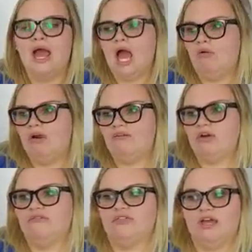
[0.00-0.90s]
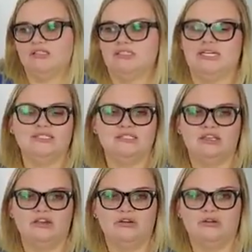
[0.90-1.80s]
However, if the house next to
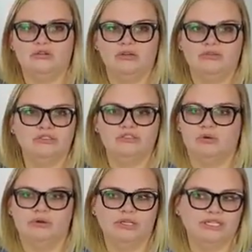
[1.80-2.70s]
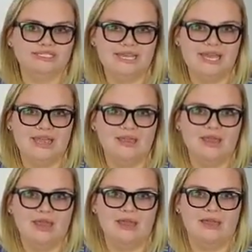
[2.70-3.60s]
you sold in a day
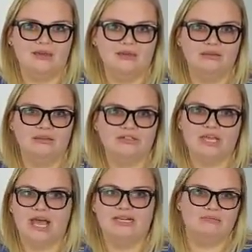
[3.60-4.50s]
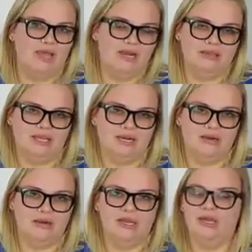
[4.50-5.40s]
and there's high demand in that
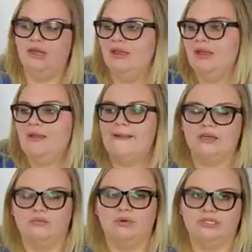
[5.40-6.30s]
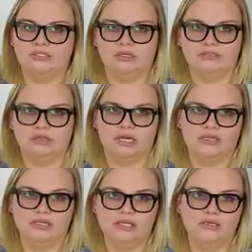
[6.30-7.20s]
area and you price your house
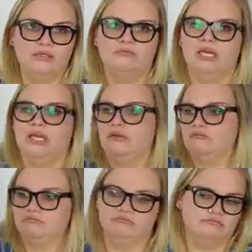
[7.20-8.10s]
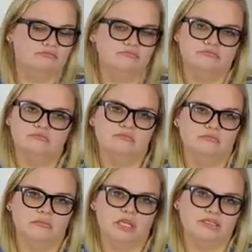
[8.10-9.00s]
correctly, then
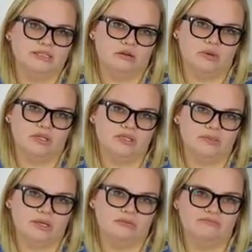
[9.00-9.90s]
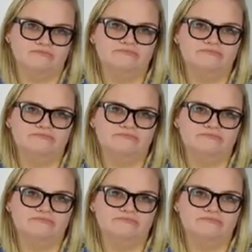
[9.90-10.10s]
it'll sell quickly as well.